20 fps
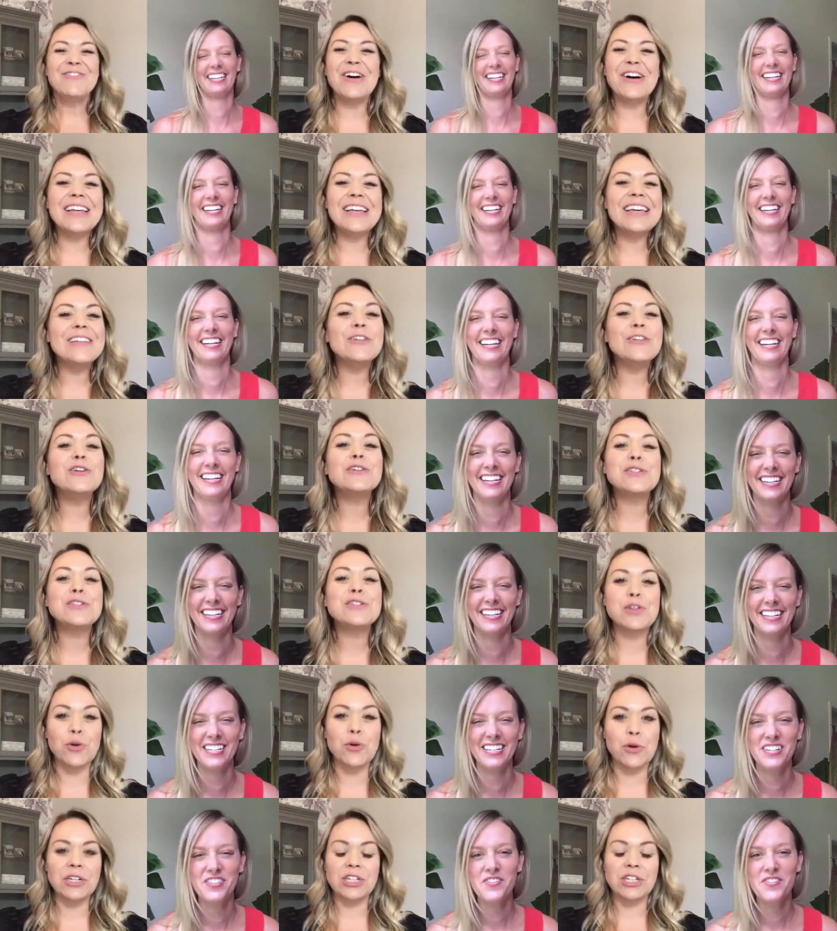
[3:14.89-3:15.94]
Speaker 1: well, it looks
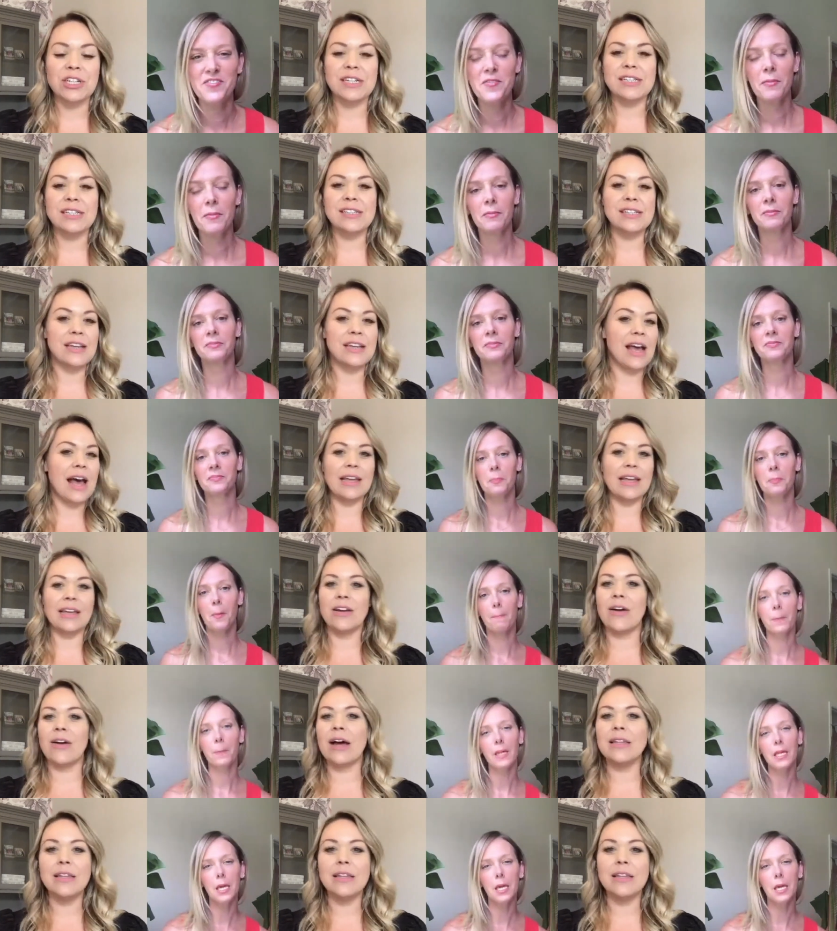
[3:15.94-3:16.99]
gorgeous. I, you
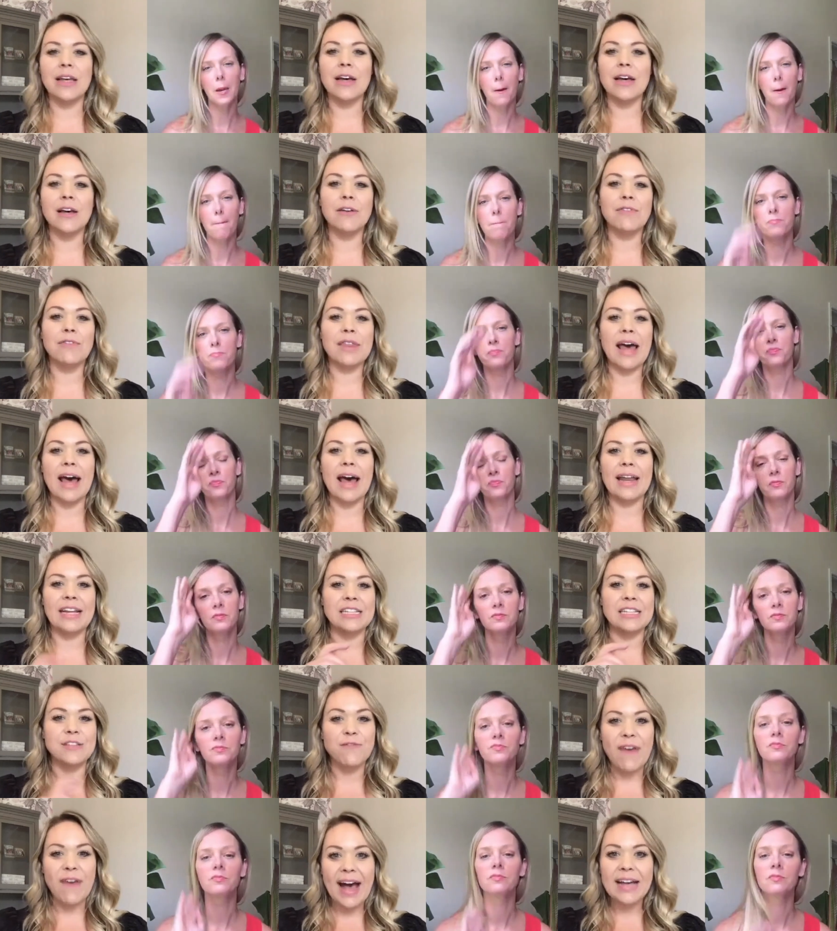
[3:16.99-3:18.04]
know, I love that
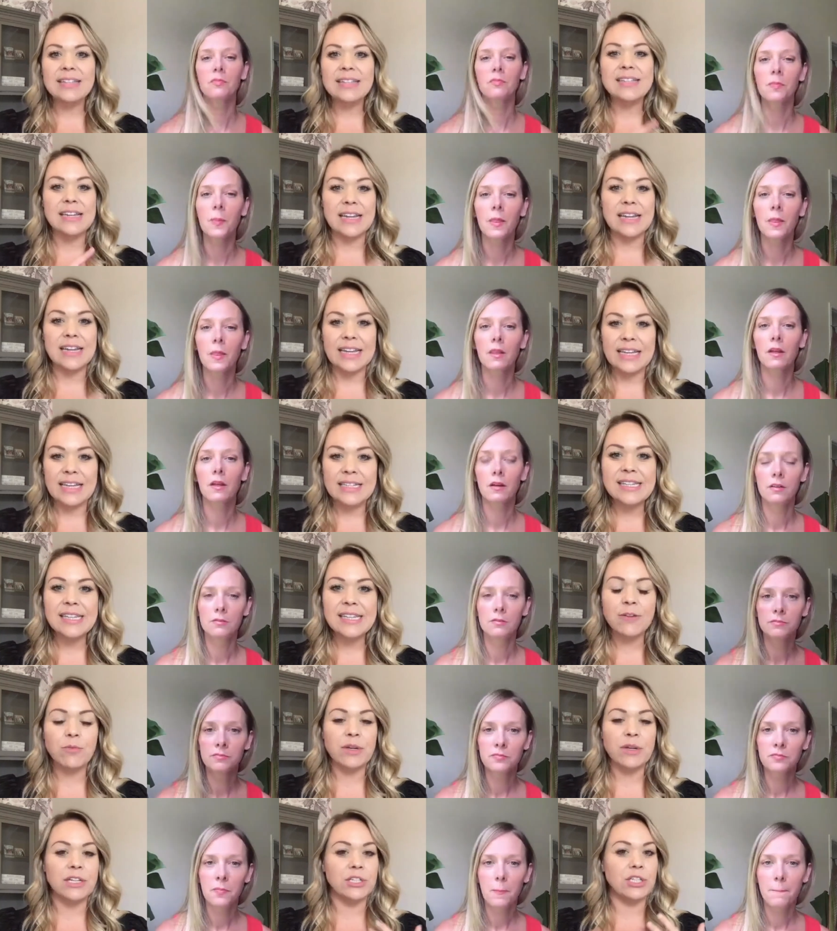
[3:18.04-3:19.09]
it's fast and easy,
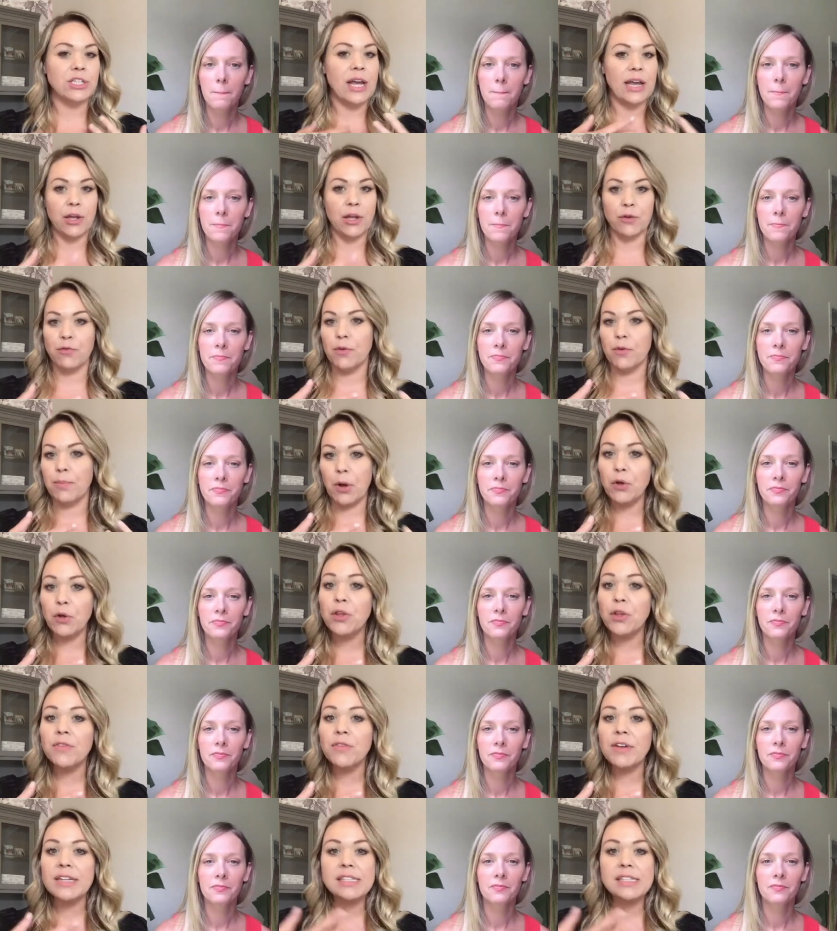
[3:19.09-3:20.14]
which I know for both
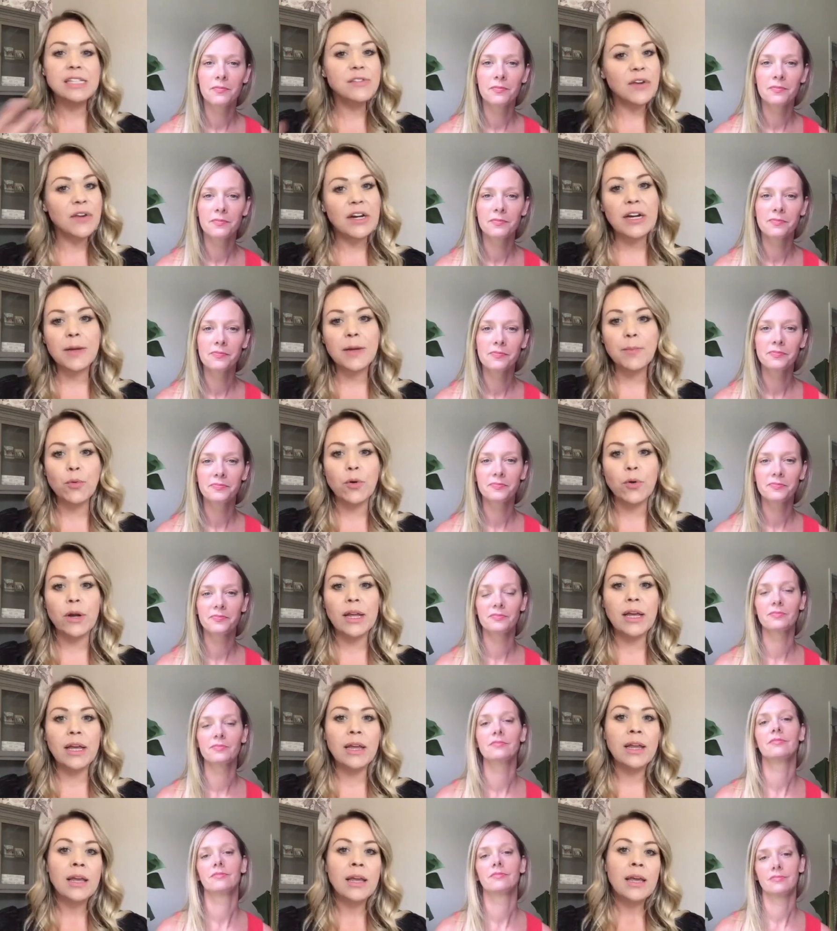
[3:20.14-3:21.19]
of us is very
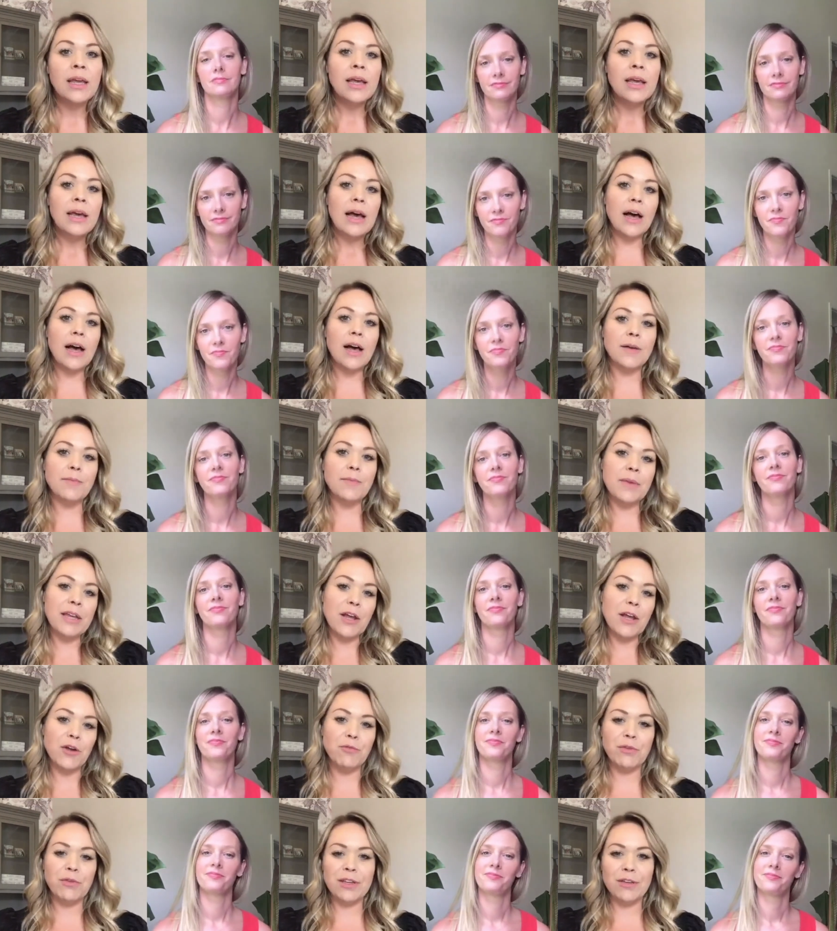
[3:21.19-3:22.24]
important. Um, and
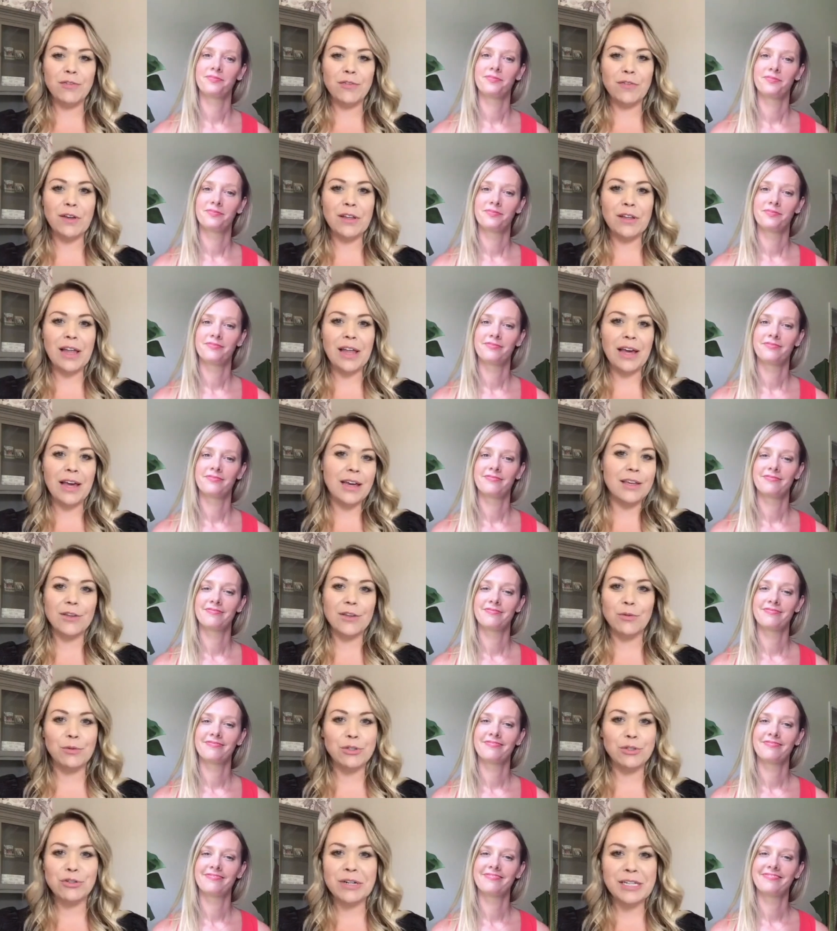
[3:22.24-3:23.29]
hopefully you feel like you
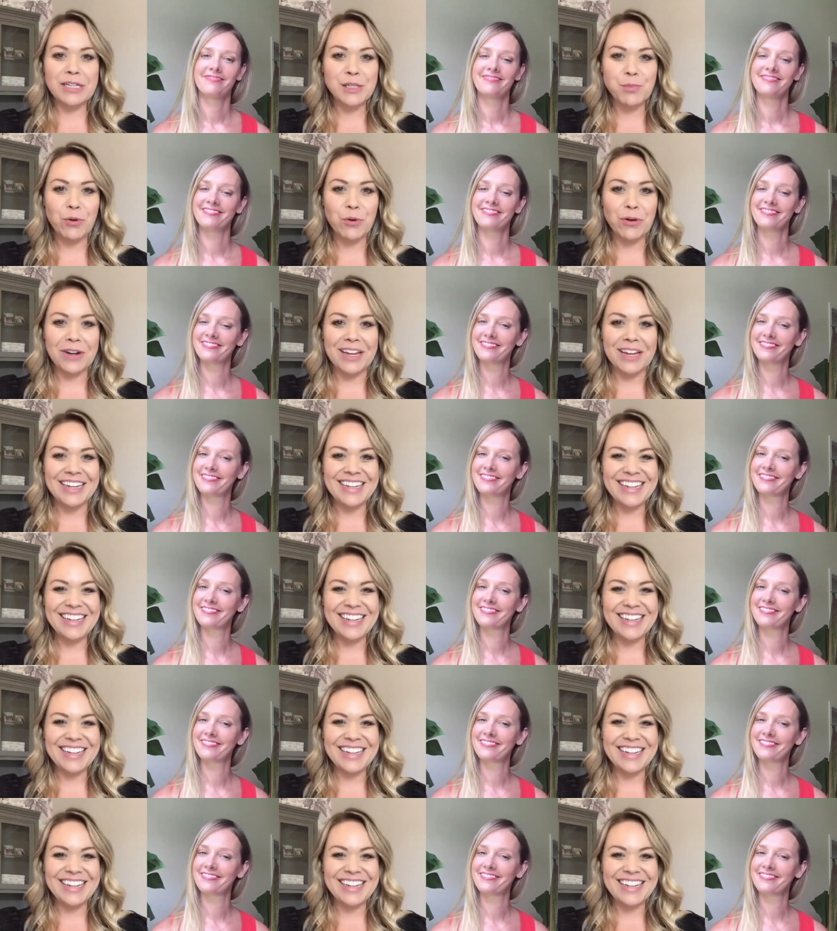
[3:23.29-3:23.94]
were transported.